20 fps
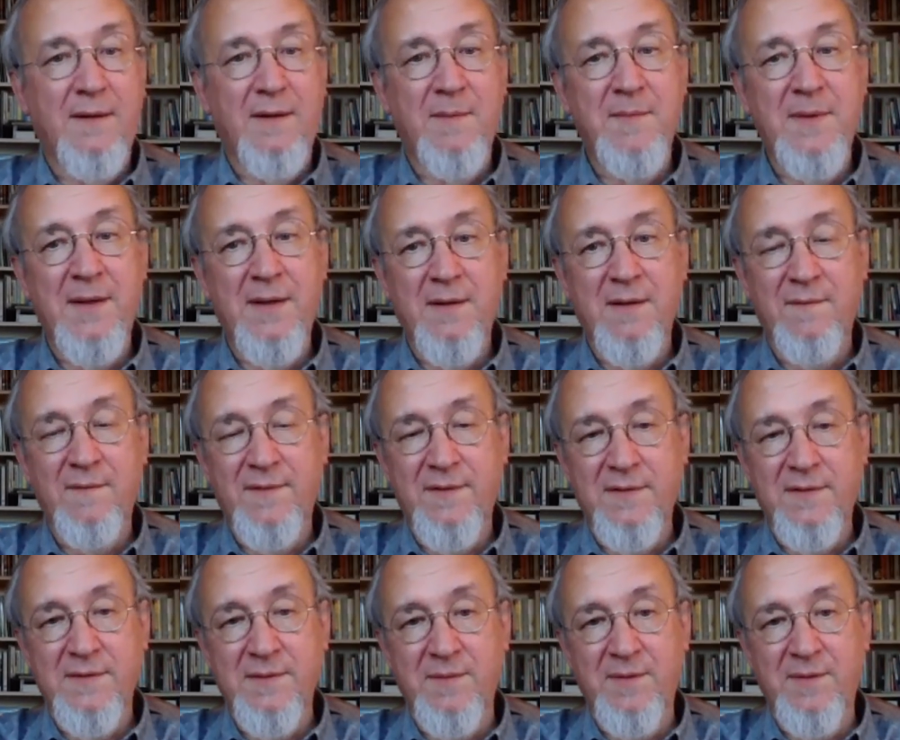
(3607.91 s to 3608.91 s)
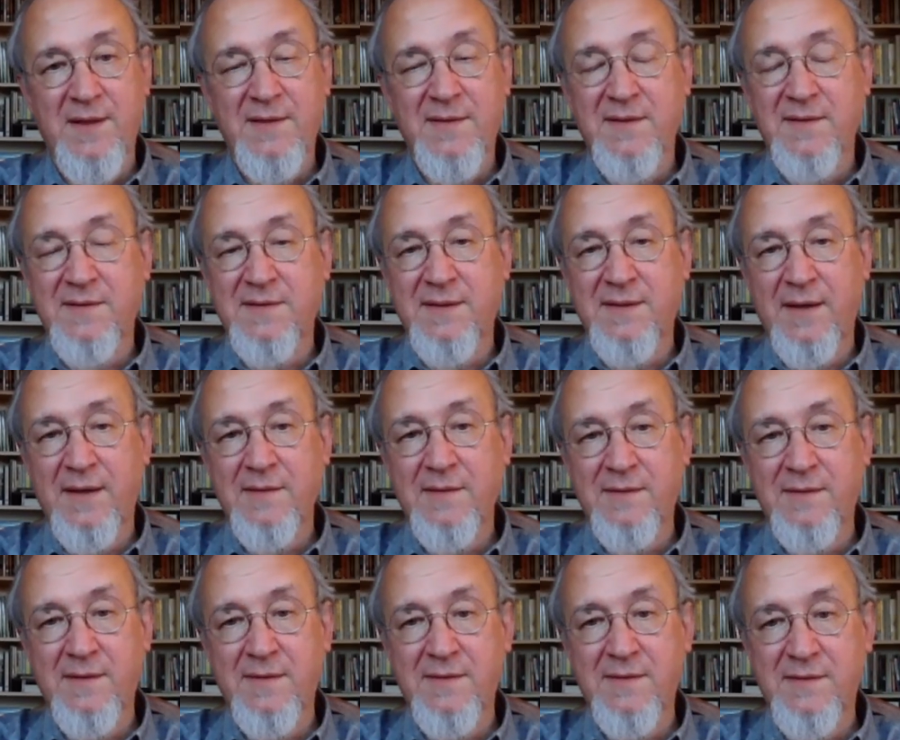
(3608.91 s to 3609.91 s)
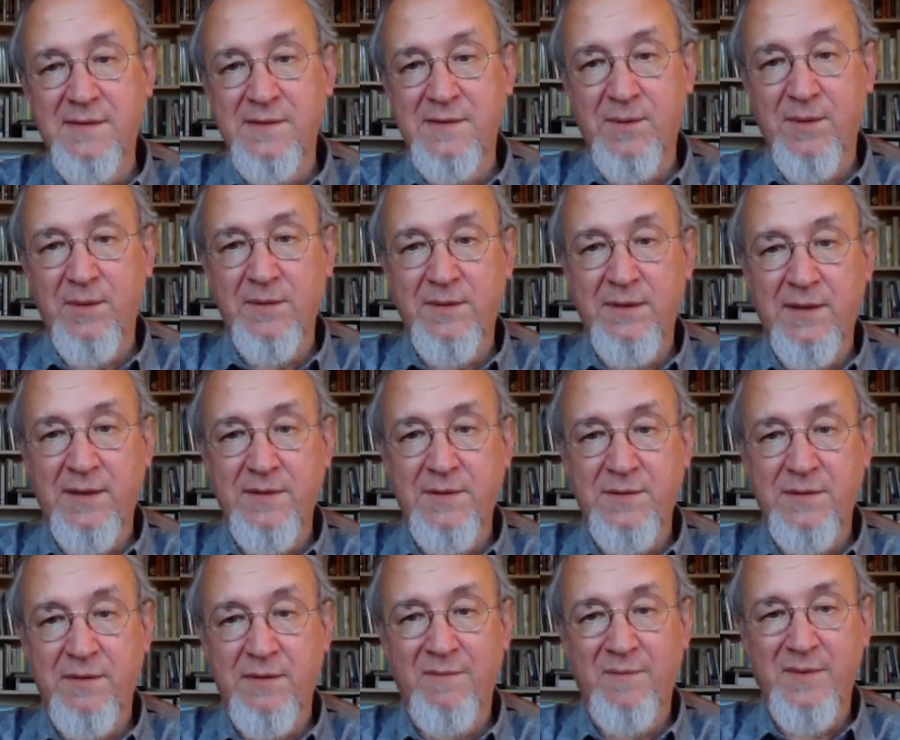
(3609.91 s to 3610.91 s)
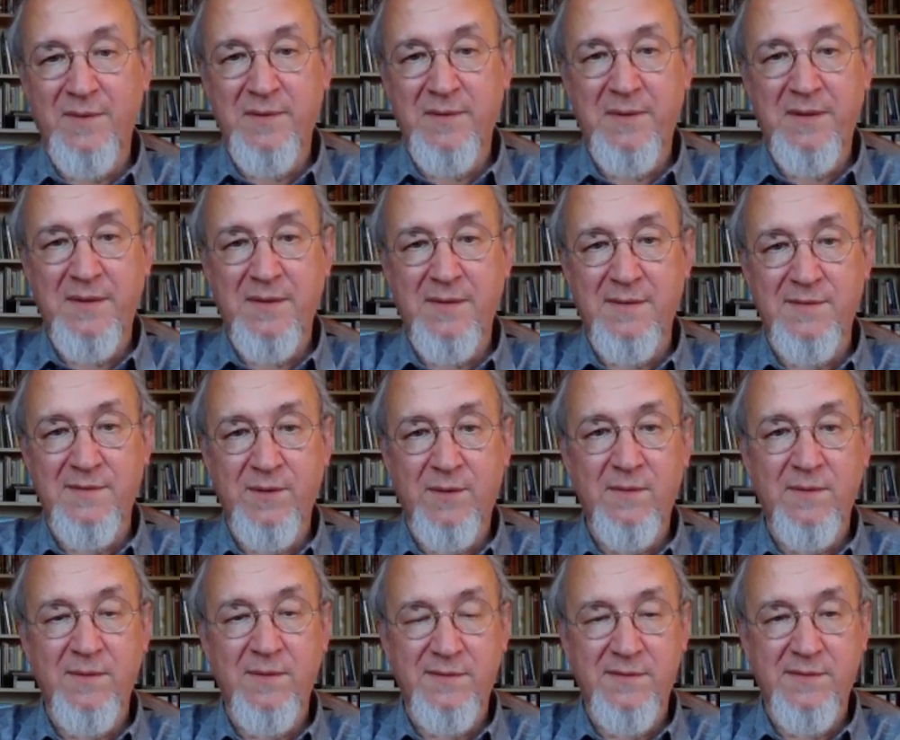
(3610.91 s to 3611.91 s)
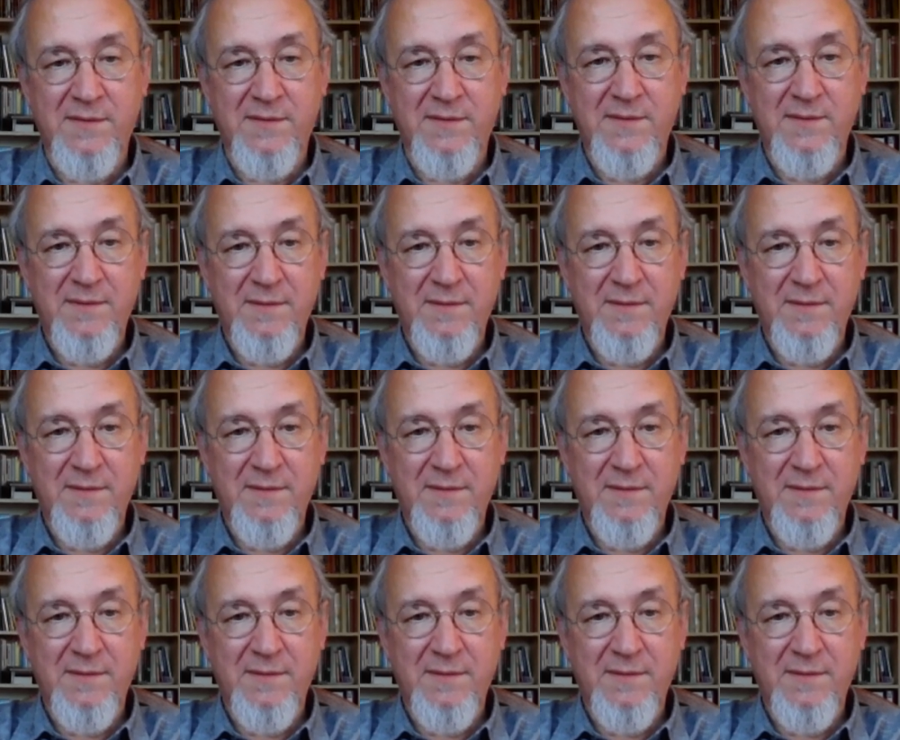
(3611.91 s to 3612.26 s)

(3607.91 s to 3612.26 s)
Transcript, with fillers: America, for the United States, there is a strong tradition of mathematical circles